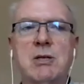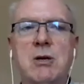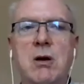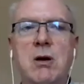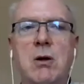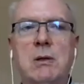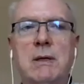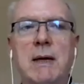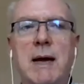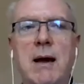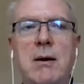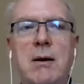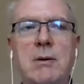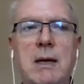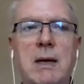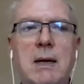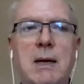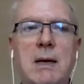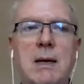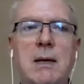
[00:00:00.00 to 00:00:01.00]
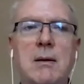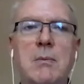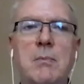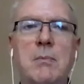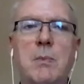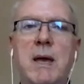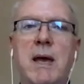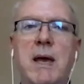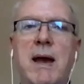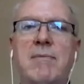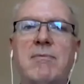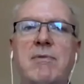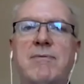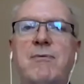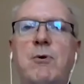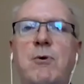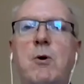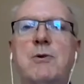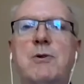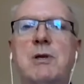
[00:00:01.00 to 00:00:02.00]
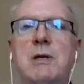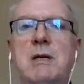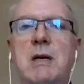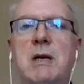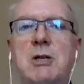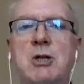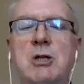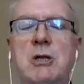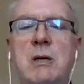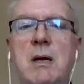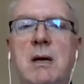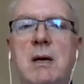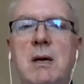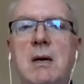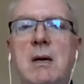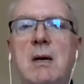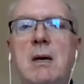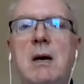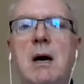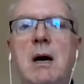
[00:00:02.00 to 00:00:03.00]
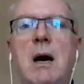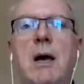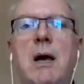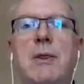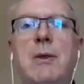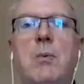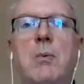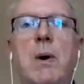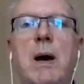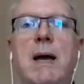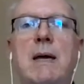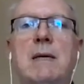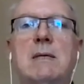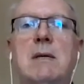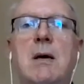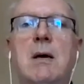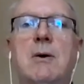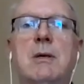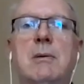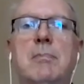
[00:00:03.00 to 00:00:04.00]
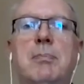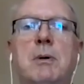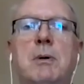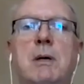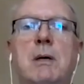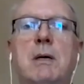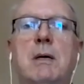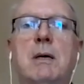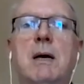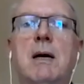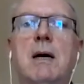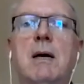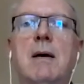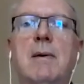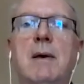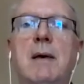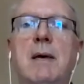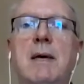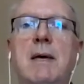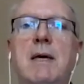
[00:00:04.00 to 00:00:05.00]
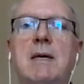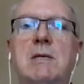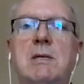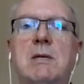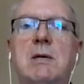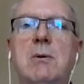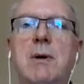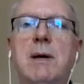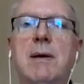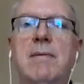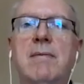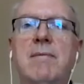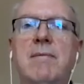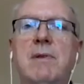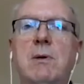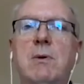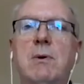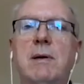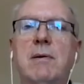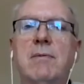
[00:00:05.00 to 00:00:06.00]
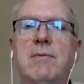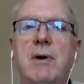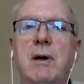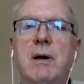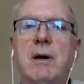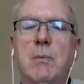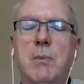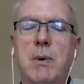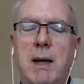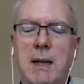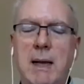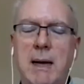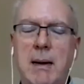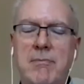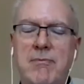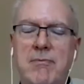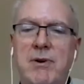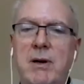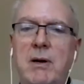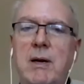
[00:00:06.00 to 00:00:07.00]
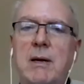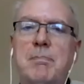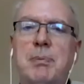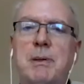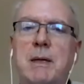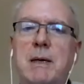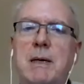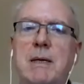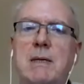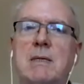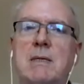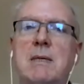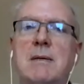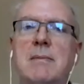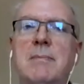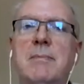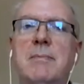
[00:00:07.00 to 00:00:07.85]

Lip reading: sold out, and we have a fourth edition on the way. So the book is doing very well. I'm very pleased.